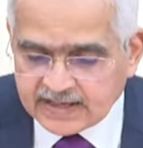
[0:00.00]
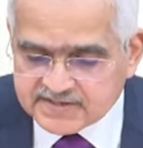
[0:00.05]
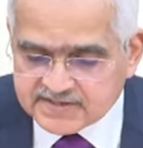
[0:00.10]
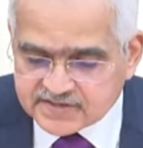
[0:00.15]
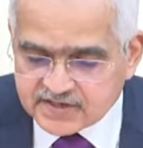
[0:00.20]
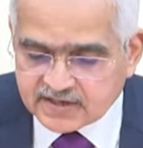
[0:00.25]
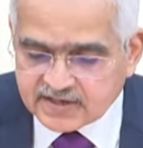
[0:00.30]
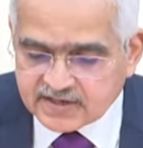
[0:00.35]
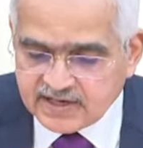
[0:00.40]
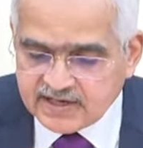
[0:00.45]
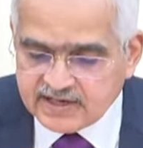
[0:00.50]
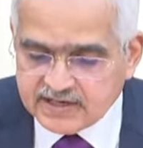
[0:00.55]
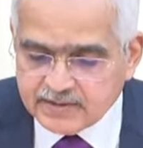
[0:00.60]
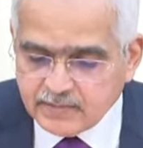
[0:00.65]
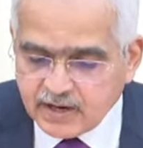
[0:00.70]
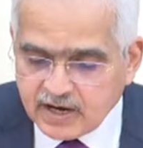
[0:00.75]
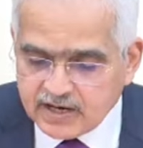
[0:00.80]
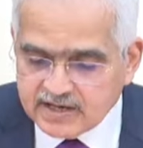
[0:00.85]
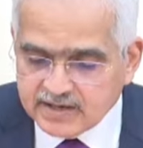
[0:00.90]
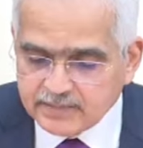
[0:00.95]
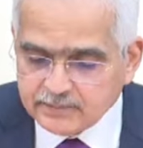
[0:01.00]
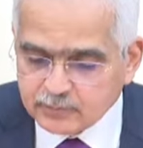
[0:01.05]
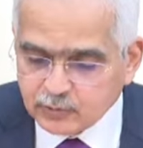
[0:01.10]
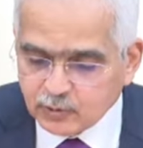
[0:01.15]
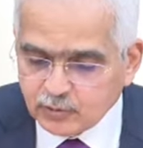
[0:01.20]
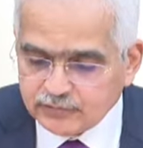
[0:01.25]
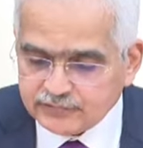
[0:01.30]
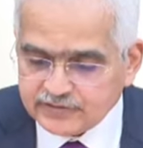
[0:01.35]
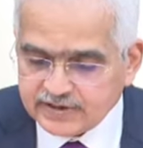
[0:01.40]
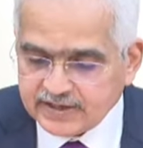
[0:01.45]
External demand
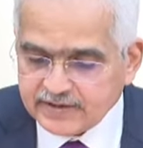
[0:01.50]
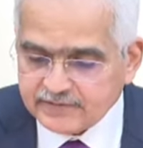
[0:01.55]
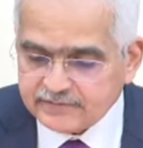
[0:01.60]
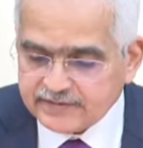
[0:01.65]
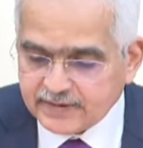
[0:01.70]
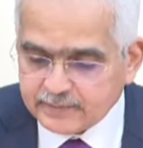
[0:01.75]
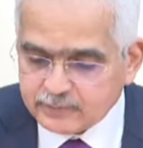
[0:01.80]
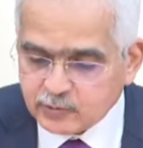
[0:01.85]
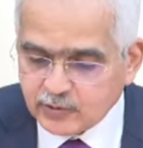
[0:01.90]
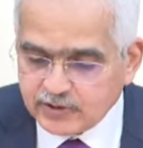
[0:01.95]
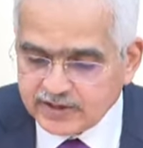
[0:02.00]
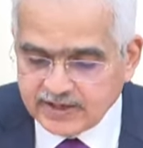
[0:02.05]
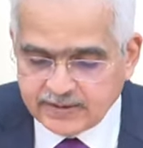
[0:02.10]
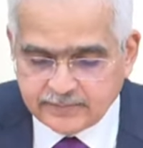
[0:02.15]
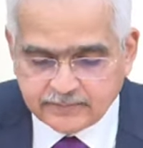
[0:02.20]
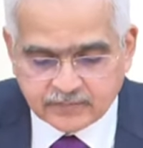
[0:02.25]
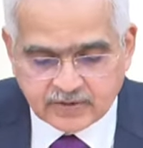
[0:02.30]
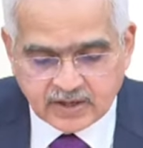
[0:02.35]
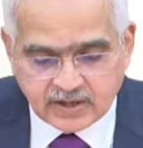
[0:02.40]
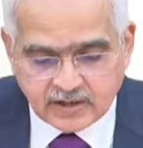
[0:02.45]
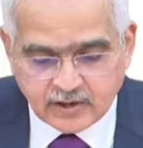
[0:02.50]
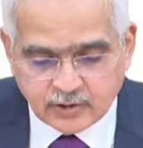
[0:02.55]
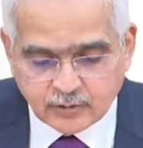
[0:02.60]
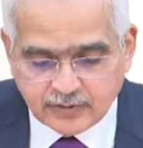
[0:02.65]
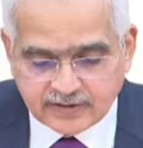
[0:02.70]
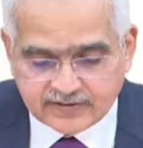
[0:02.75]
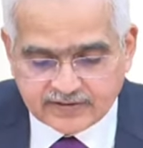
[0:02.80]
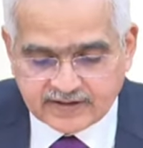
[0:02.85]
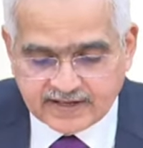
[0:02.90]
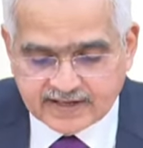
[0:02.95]
improved in February,
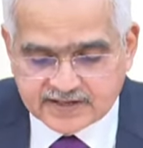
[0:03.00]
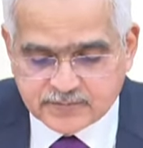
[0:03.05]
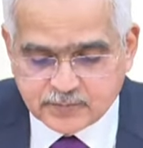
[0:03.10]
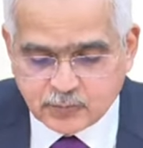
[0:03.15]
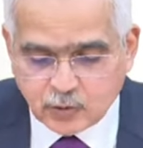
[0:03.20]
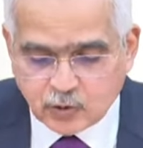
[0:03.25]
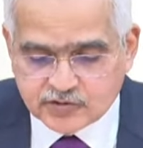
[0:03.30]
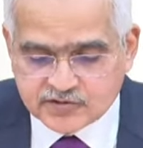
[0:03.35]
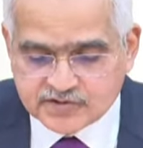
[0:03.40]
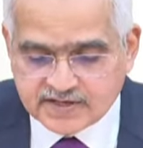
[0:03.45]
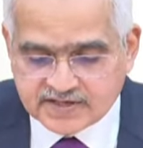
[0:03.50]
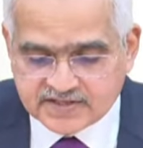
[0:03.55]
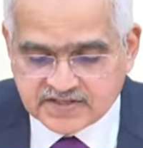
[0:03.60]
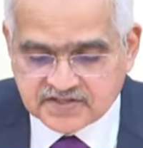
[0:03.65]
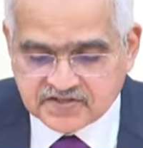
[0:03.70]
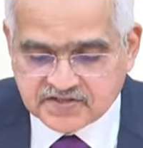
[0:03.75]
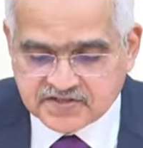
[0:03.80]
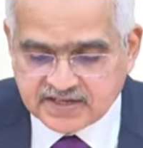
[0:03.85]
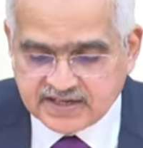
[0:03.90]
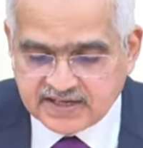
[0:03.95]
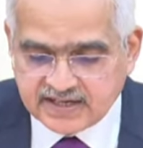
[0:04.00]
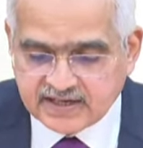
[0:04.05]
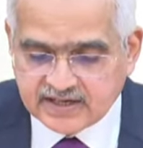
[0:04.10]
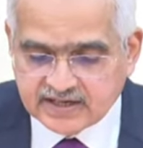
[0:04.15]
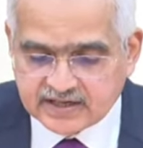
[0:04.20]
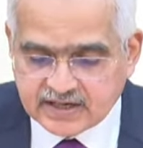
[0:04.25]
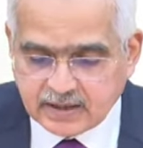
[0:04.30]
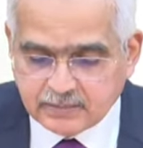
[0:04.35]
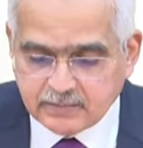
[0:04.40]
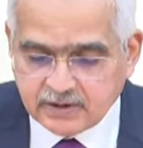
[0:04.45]
with exports
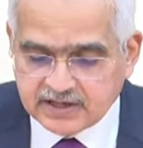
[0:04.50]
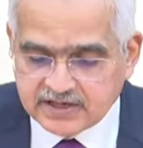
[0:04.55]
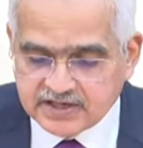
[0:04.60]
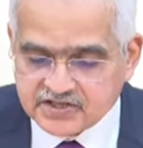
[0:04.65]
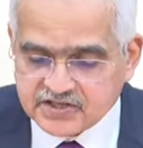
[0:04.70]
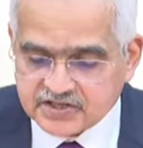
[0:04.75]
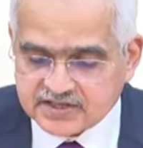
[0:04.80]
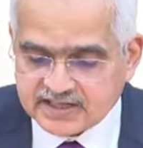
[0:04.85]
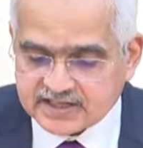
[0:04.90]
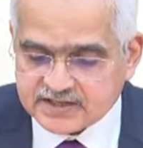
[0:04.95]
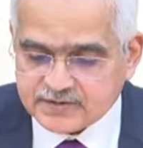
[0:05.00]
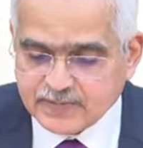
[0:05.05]
registering double-digit